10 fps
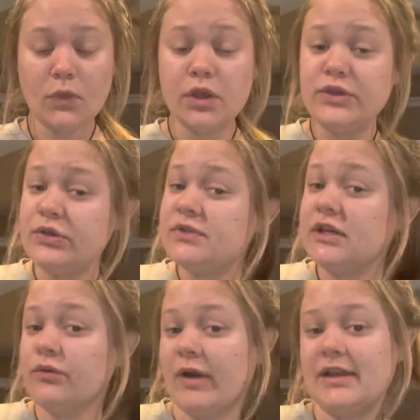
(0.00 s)

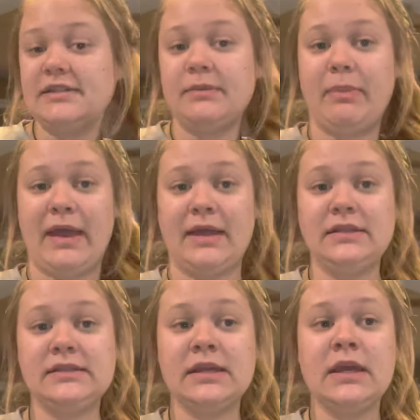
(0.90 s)
Using raised
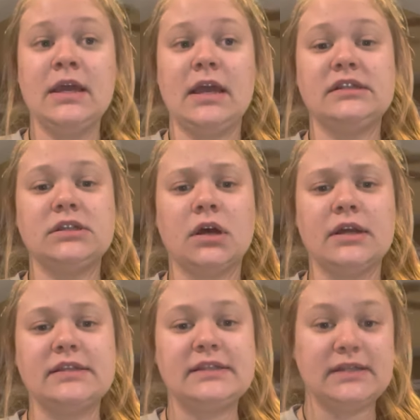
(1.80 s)
beds is not
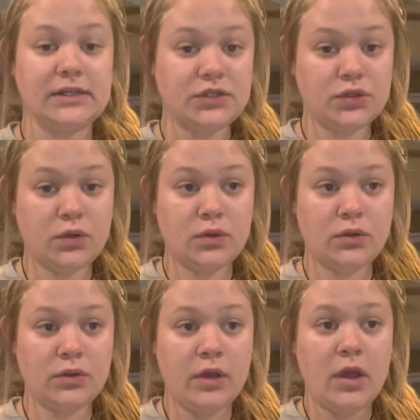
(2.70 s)
essential
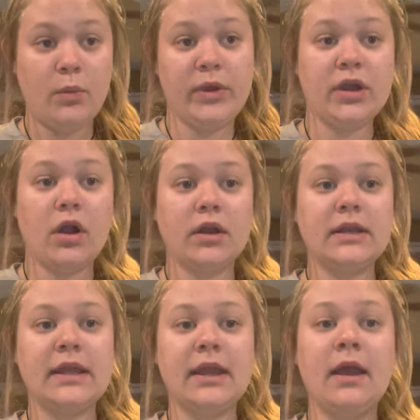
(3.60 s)
when
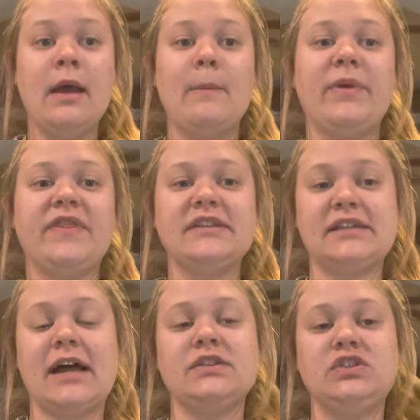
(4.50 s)
gardening, but the
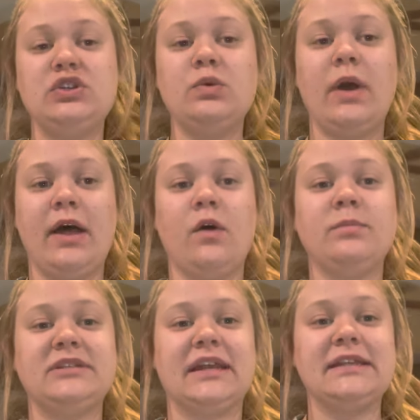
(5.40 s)
sides do
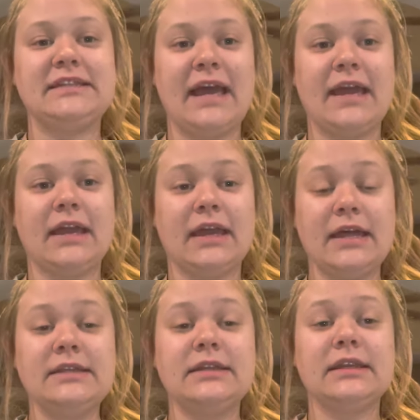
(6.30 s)
help to
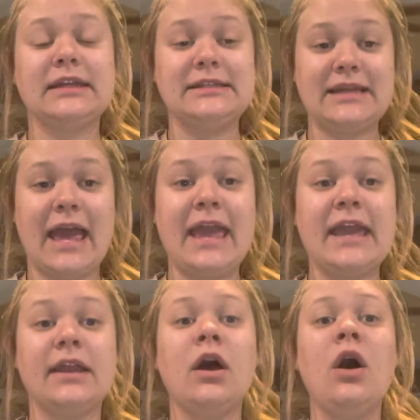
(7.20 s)

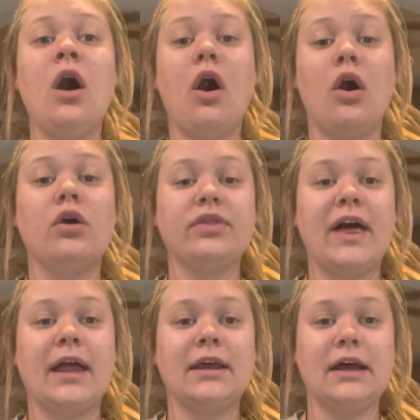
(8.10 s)
contain all
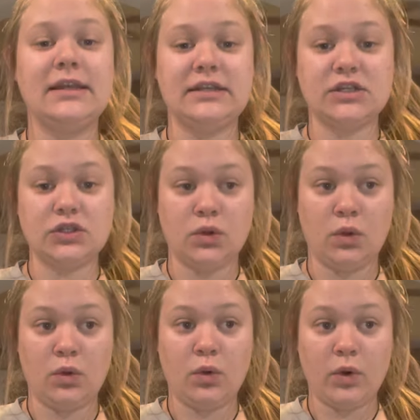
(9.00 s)
that
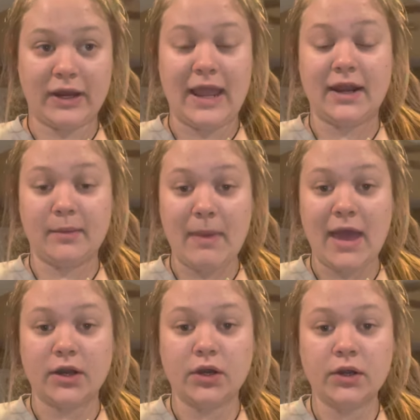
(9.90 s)
additional organic
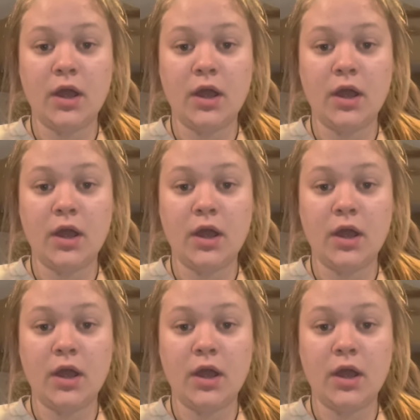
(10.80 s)
matter.